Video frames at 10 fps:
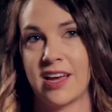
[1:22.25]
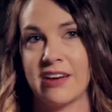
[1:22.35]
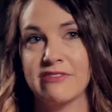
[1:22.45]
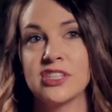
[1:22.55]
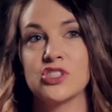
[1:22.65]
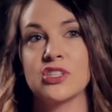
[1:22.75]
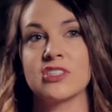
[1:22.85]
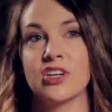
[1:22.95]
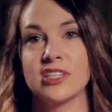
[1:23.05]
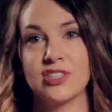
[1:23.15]
I officially
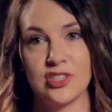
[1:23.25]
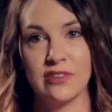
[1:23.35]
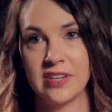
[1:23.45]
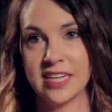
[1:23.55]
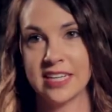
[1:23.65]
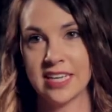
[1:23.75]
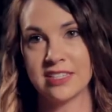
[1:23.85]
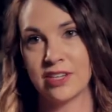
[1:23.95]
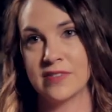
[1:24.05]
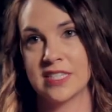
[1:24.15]
started serving in
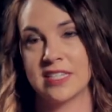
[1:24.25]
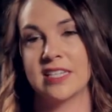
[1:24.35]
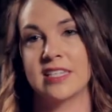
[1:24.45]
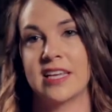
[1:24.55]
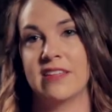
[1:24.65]
guest services,